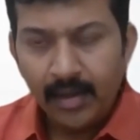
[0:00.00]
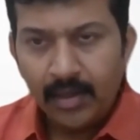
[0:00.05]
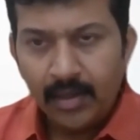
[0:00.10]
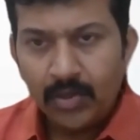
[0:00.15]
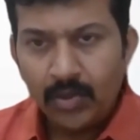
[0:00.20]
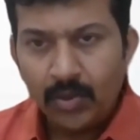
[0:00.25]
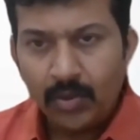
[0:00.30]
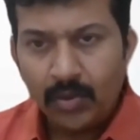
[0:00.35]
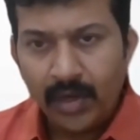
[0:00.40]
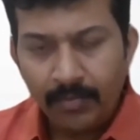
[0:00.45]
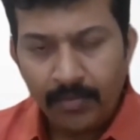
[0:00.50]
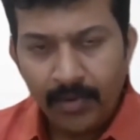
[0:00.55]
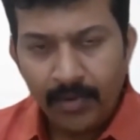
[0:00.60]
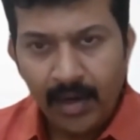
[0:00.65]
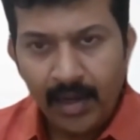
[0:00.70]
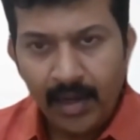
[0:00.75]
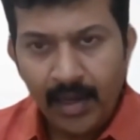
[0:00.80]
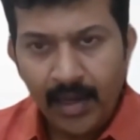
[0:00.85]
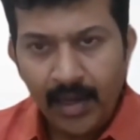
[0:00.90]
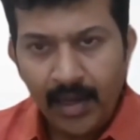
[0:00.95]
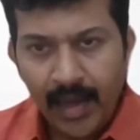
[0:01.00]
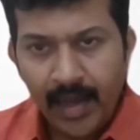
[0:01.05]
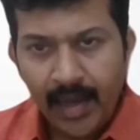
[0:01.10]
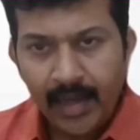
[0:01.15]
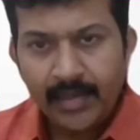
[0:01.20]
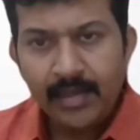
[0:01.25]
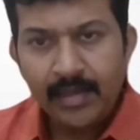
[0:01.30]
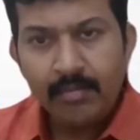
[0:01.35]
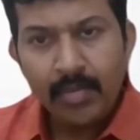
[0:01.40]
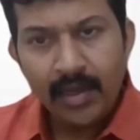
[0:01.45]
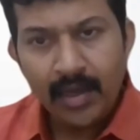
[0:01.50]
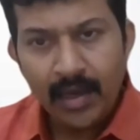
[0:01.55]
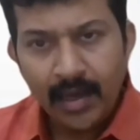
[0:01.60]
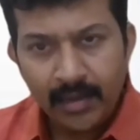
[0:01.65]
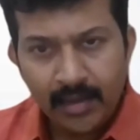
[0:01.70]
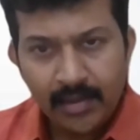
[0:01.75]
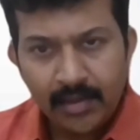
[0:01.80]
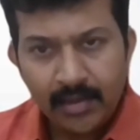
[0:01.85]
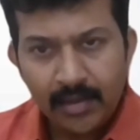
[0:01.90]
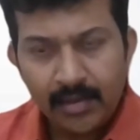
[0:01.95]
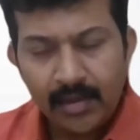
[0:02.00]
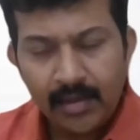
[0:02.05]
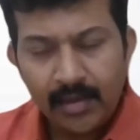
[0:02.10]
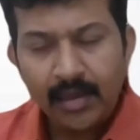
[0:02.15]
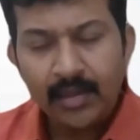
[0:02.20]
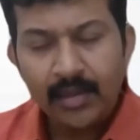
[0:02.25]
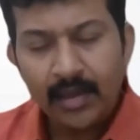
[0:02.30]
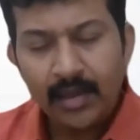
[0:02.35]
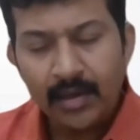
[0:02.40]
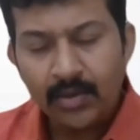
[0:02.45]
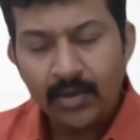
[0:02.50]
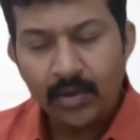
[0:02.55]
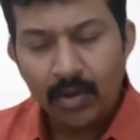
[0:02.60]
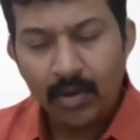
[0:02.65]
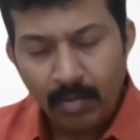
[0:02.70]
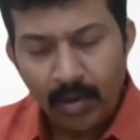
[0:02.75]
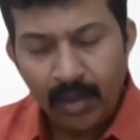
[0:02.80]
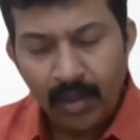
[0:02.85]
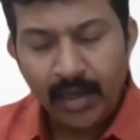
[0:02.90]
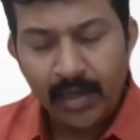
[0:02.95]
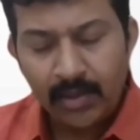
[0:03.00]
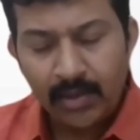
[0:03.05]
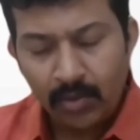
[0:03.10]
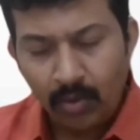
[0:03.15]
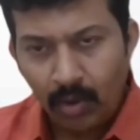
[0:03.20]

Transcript: So definitely, as and by other surgery, there is a complication.